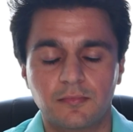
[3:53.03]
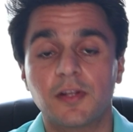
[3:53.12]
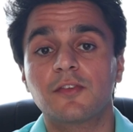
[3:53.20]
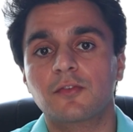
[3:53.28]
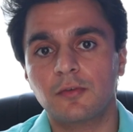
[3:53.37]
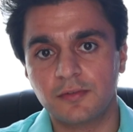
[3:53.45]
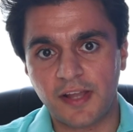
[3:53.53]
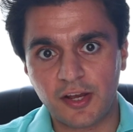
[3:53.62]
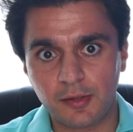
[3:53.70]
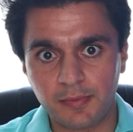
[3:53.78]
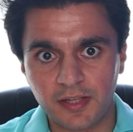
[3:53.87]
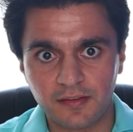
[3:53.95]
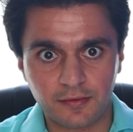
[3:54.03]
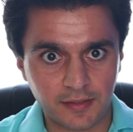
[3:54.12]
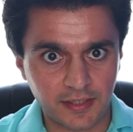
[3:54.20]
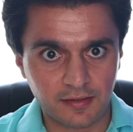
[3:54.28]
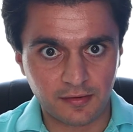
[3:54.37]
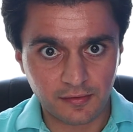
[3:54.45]
and scroll down a bit until you
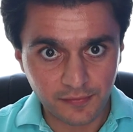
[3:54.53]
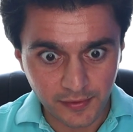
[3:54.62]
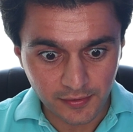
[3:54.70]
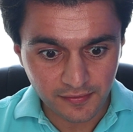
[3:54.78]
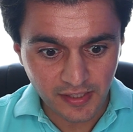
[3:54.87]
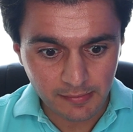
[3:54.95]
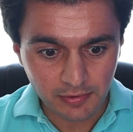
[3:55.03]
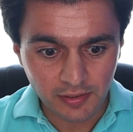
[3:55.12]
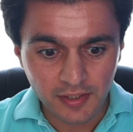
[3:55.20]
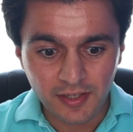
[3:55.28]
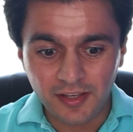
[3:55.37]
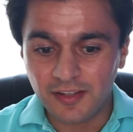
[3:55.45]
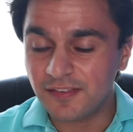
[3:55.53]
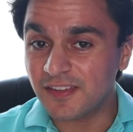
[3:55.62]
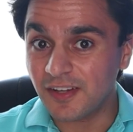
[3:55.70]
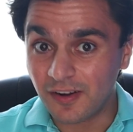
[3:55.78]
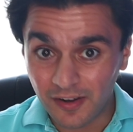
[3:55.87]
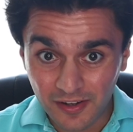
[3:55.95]
get to this Fields table, you'll
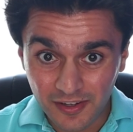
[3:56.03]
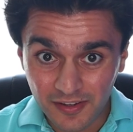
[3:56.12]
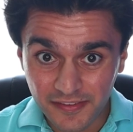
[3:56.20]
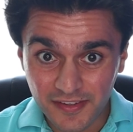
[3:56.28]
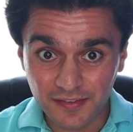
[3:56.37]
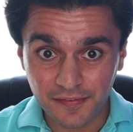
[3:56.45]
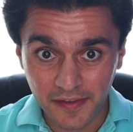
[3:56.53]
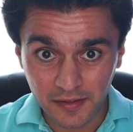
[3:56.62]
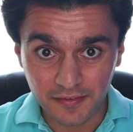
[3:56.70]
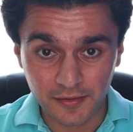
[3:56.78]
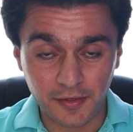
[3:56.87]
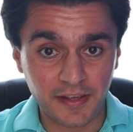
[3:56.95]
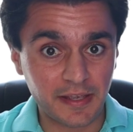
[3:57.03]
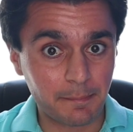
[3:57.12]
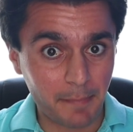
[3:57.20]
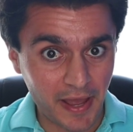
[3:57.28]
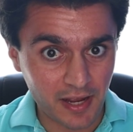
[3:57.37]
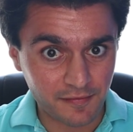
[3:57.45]
see all these fields that you can
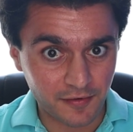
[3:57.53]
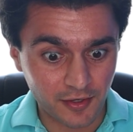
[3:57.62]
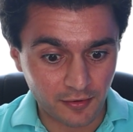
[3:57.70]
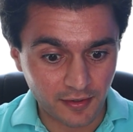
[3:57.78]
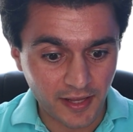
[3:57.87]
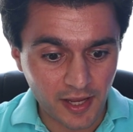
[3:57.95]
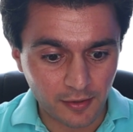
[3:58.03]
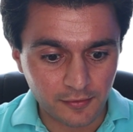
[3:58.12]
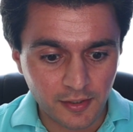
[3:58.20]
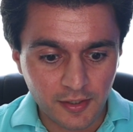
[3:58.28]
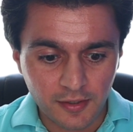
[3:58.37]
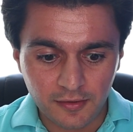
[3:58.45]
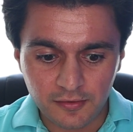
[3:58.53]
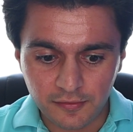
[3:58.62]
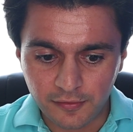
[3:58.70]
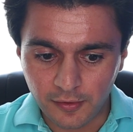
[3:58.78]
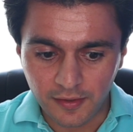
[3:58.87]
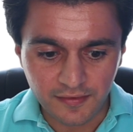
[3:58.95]
get back for your account. So
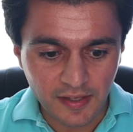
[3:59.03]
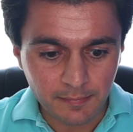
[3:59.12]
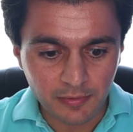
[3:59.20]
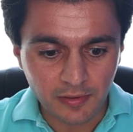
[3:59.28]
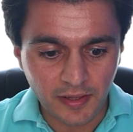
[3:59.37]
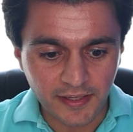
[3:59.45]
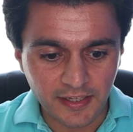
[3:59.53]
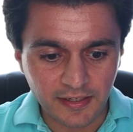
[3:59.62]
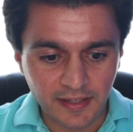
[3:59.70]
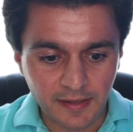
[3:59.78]
for example, I can